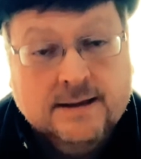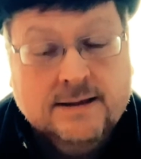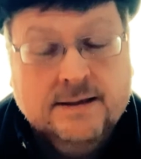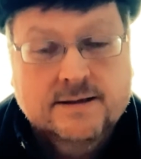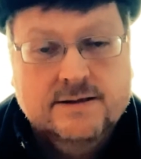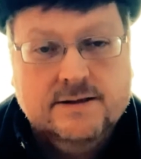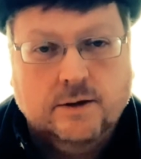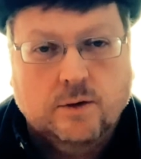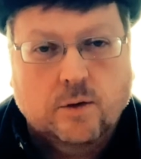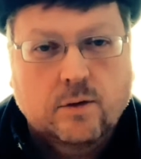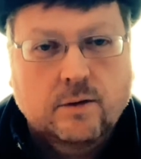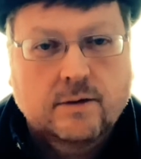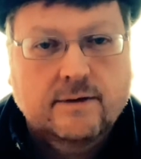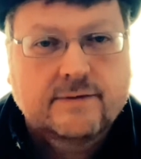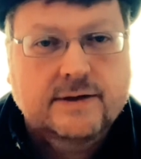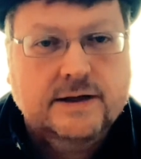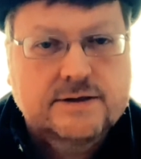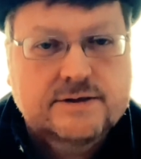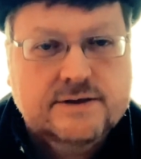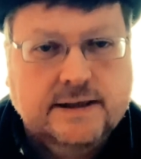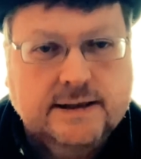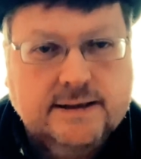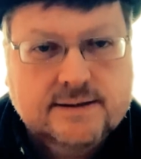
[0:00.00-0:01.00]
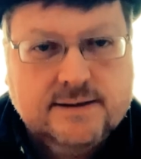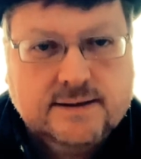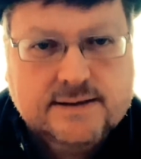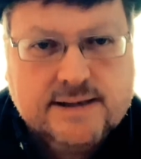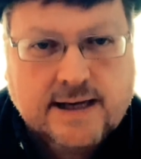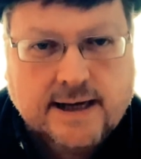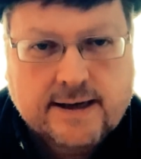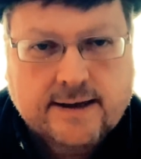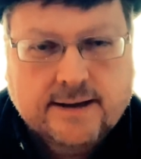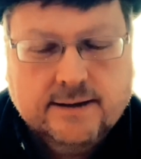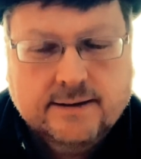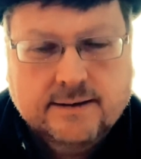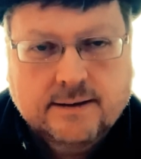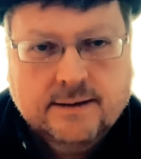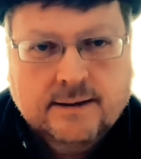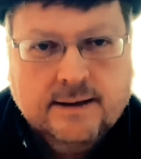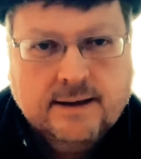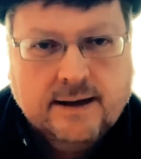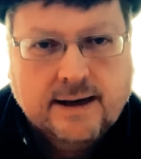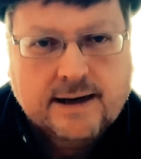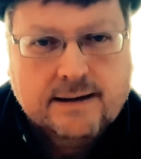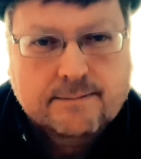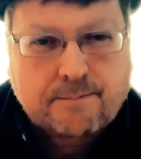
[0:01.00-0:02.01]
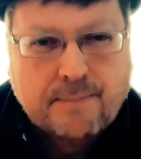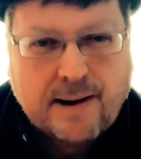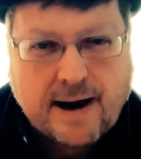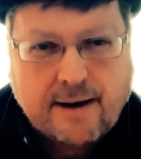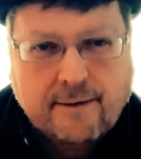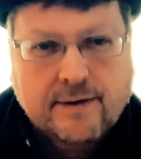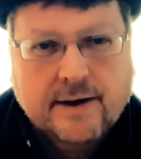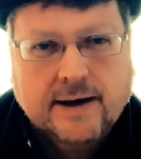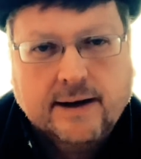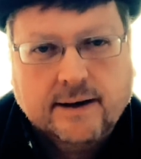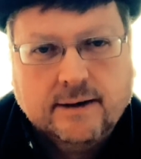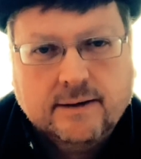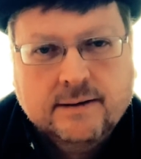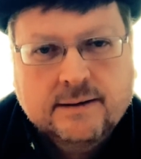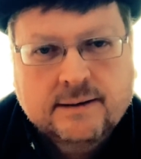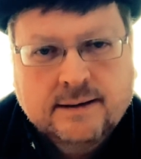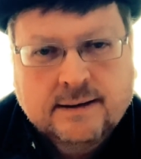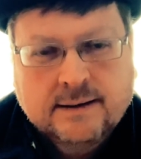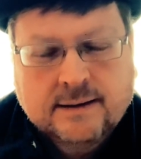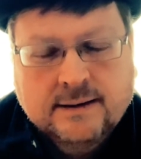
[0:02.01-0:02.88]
So all of those things are taken in parallel